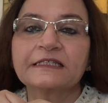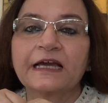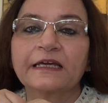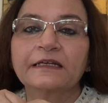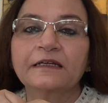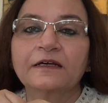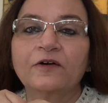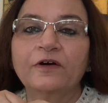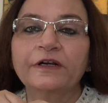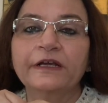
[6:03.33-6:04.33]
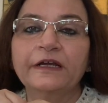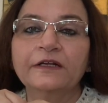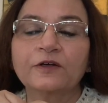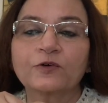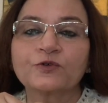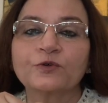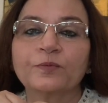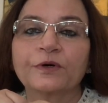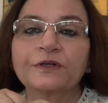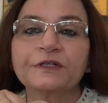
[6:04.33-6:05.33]
sign on 8th
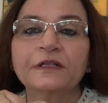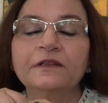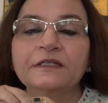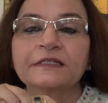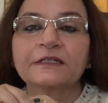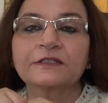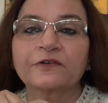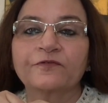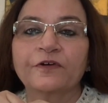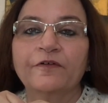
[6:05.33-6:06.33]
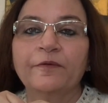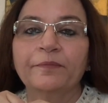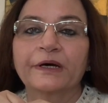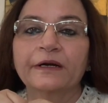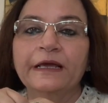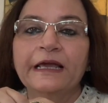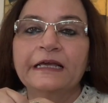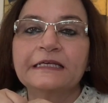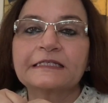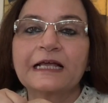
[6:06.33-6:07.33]
October till the 6th of November
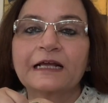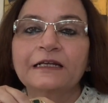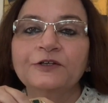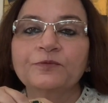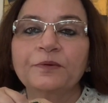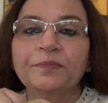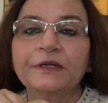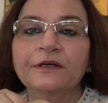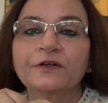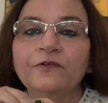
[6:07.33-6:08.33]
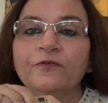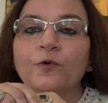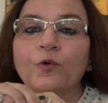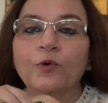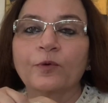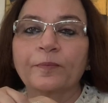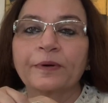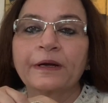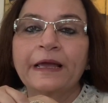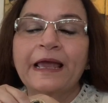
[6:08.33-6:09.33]
is likely to be a period of hope.
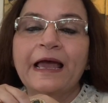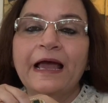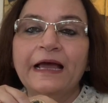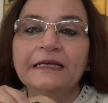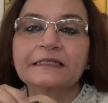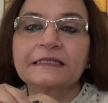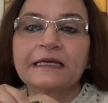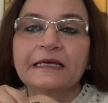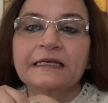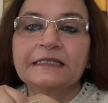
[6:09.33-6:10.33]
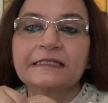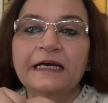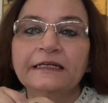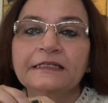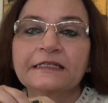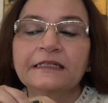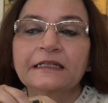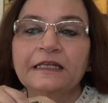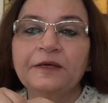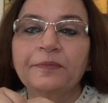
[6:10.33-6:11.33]
As Sun is
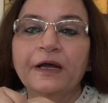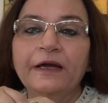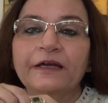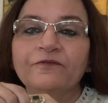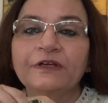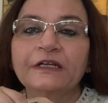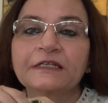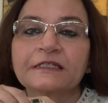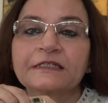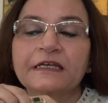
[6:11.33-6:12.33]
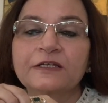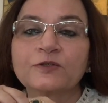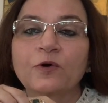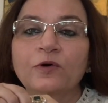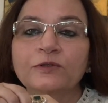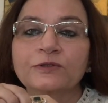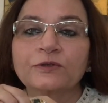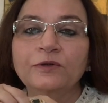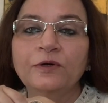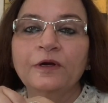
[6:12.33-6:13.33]
in Libra and Venus is
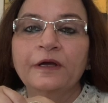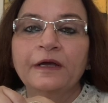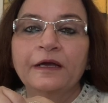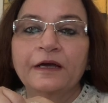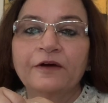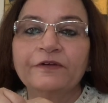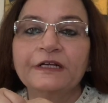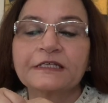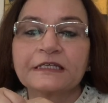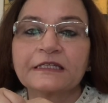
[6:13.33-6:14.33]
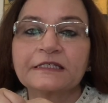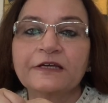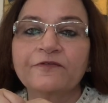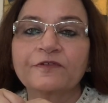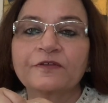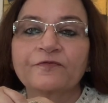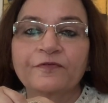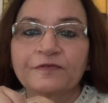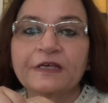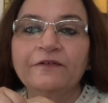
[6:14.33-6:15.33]
also Venus in the
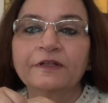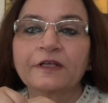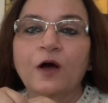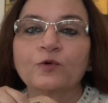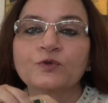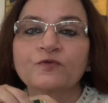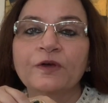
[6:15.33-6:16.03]
7th house,